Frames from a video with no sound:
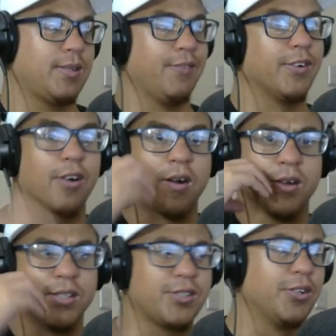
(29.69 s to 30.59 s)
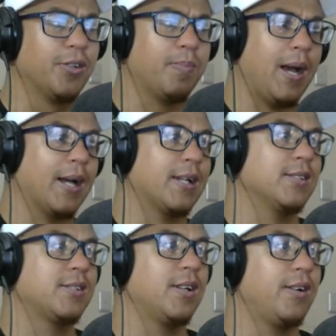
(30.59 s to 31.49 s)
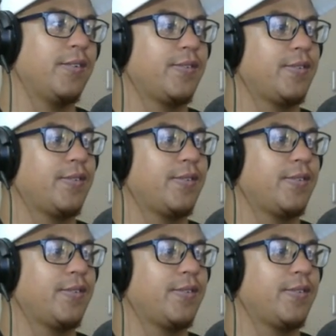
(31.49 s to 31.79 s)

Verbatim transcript: even grow his tooth back and stuff.